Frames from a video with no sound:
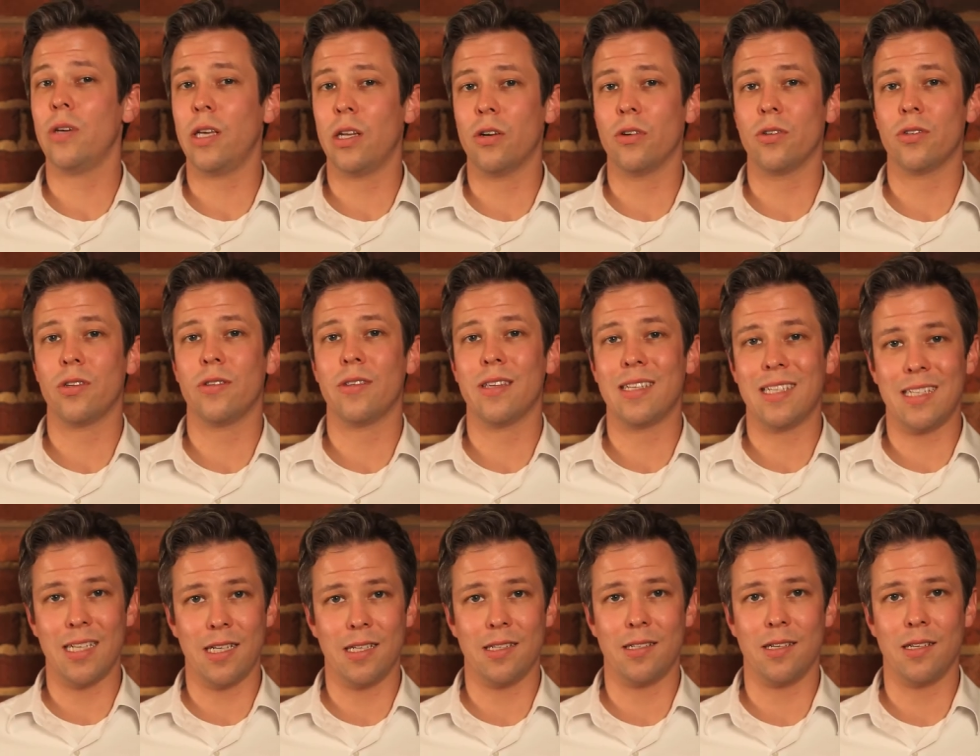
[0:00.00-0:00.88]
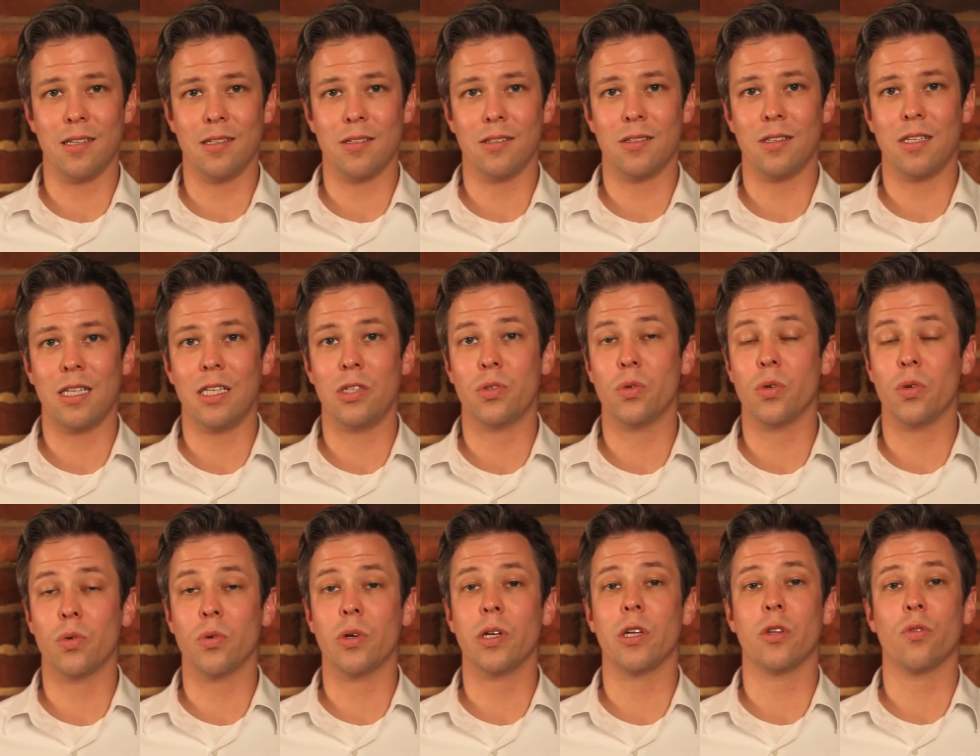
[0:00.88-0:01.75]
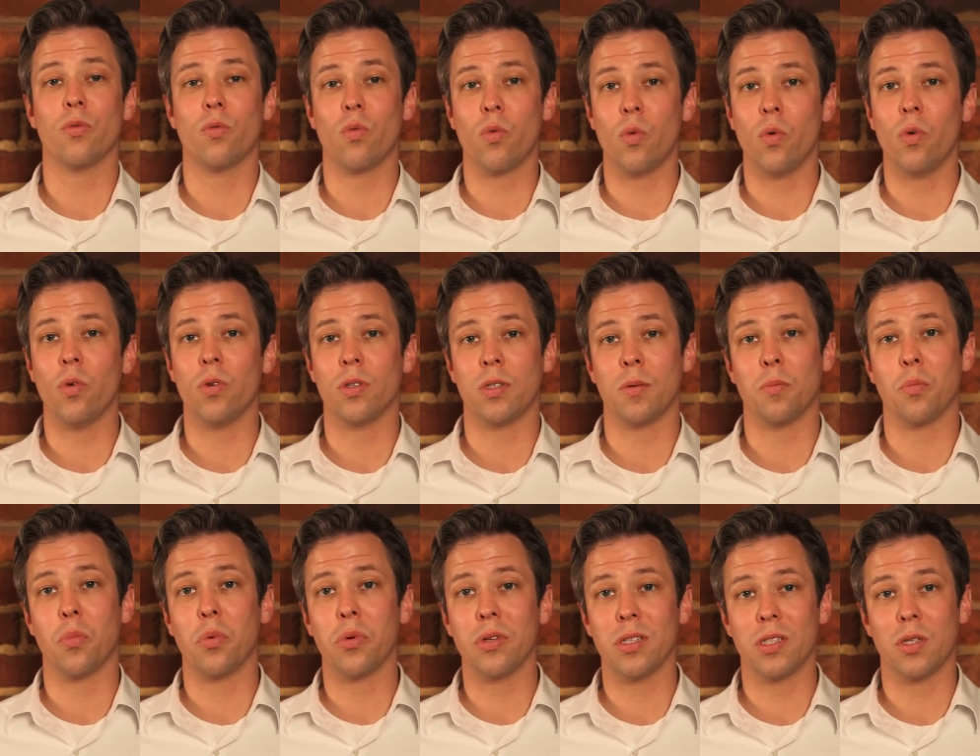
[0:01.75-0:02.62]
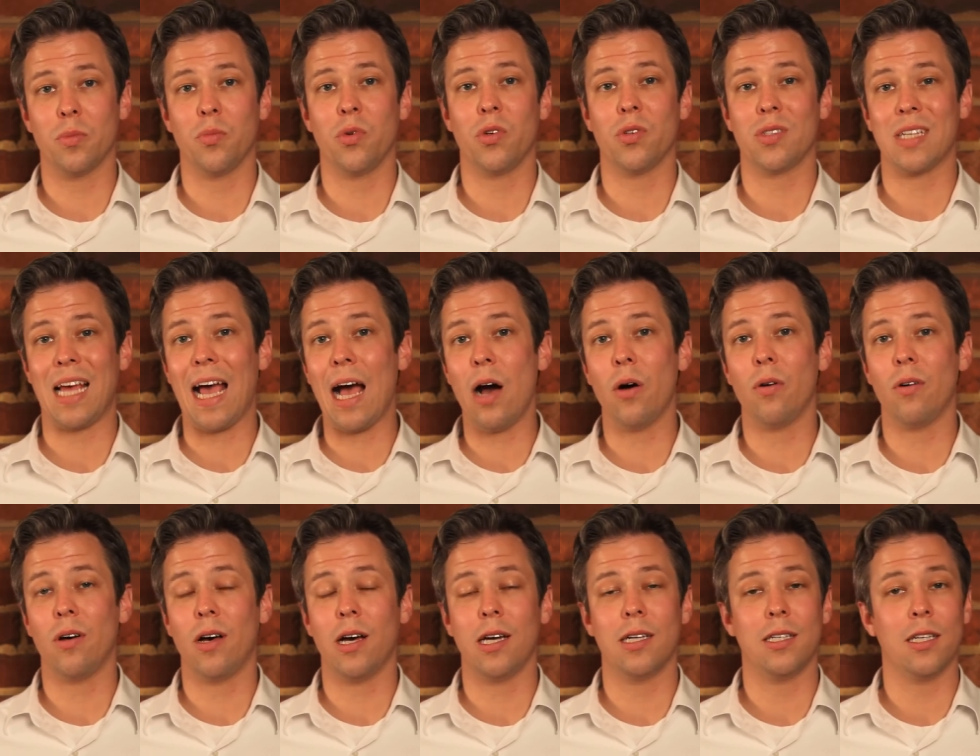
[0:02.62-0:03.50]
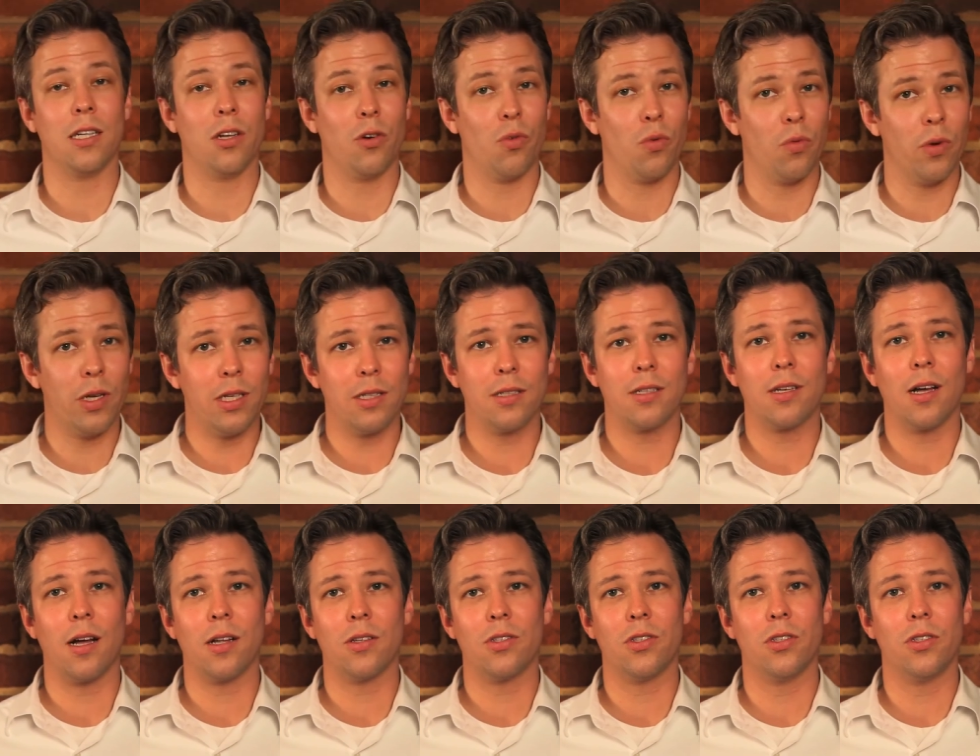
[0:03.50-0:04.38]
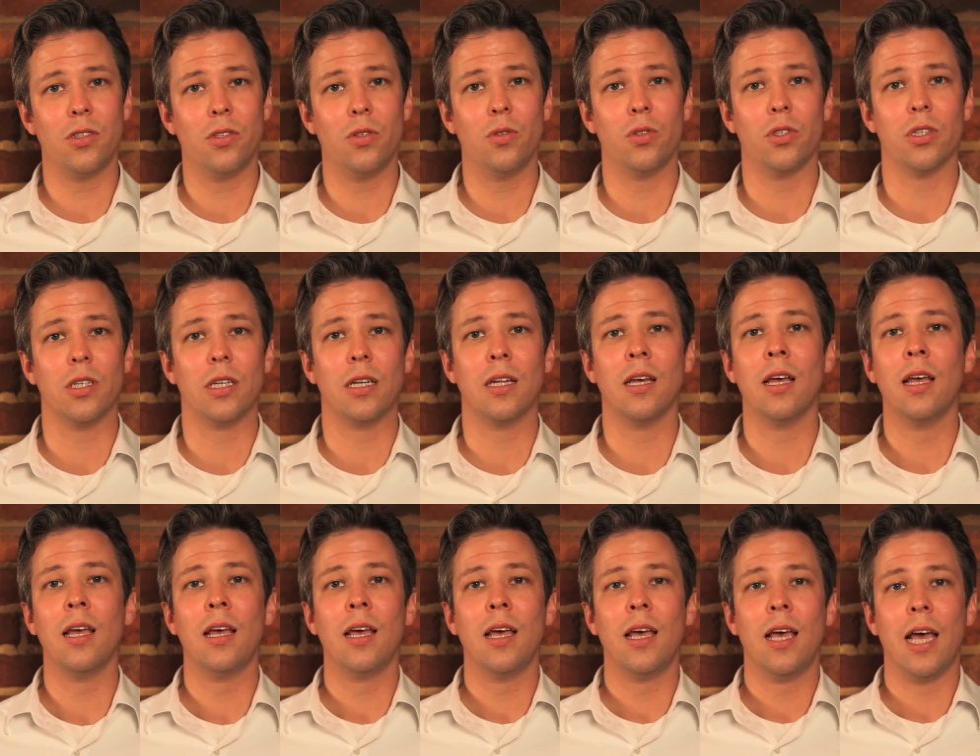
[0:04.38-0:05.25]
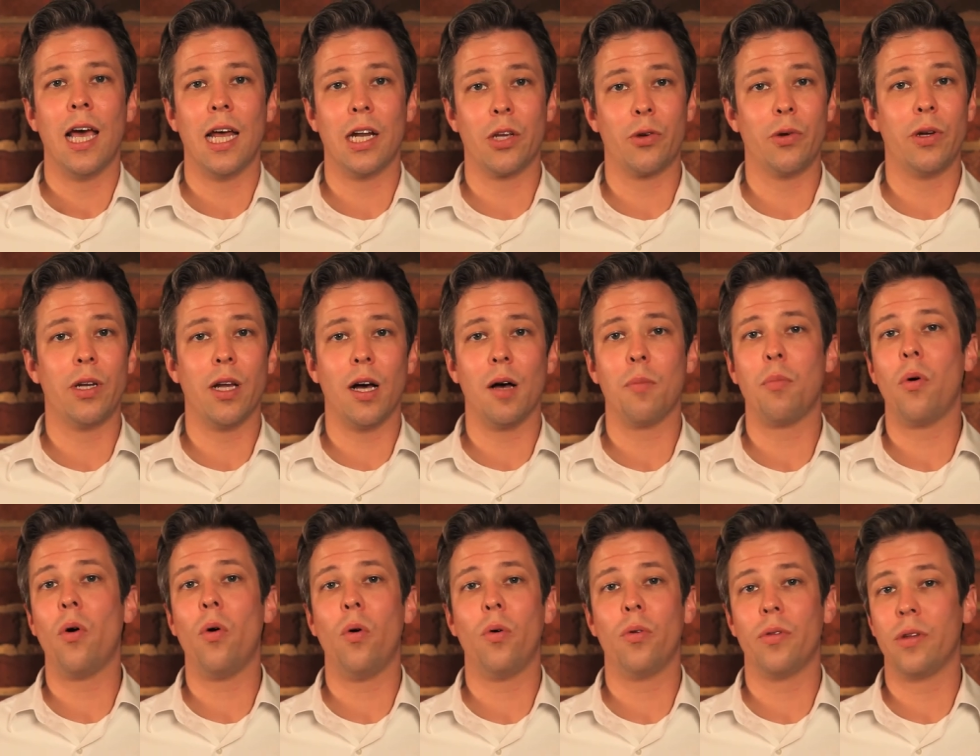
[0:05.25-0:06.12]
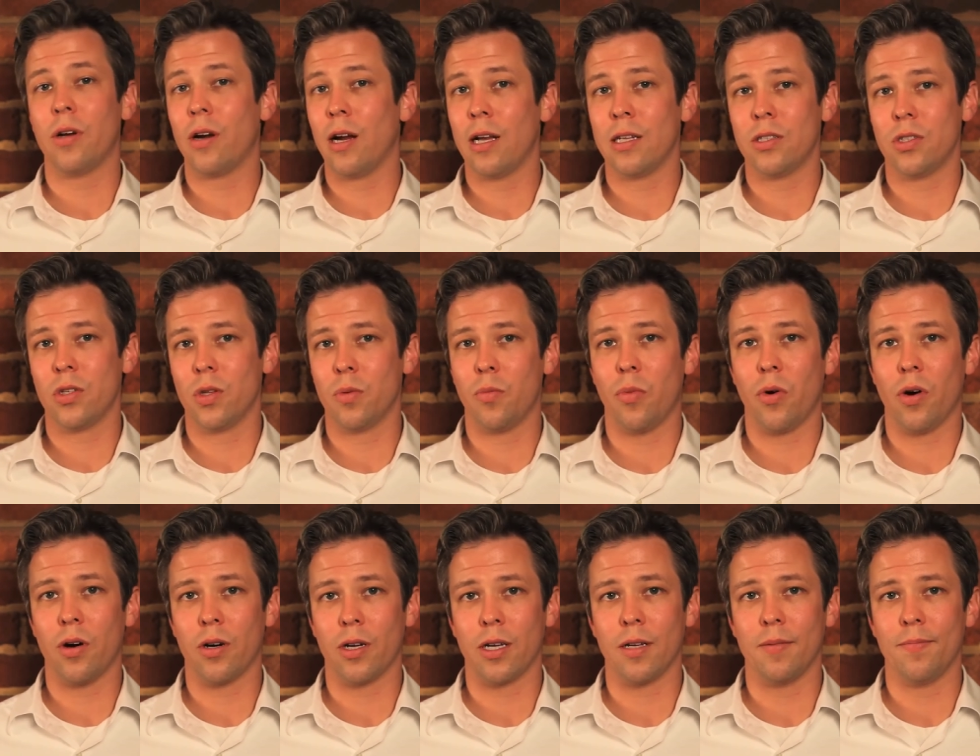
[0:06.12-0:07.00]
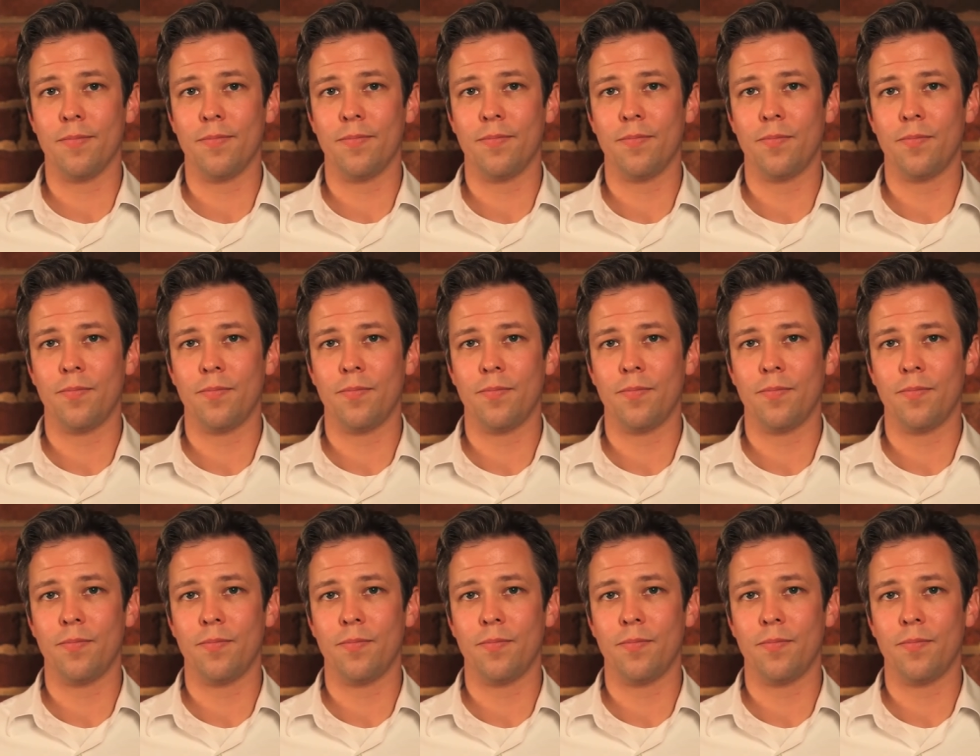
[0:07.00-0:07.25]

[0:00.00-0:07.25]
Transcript: leaders and the citizens need to agree to the rules and principles outlined in a written constitution and agree to uphold their ends of the bargain.